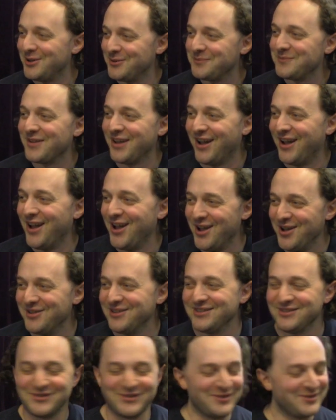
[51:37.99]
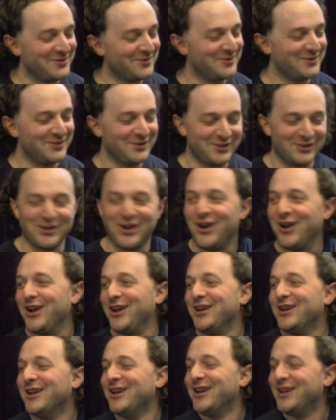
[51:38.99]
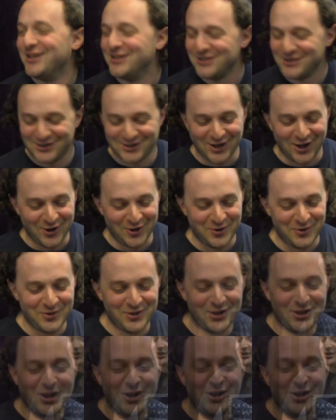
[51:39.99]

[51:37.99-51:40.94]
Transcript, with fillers: Uh, sorry. So the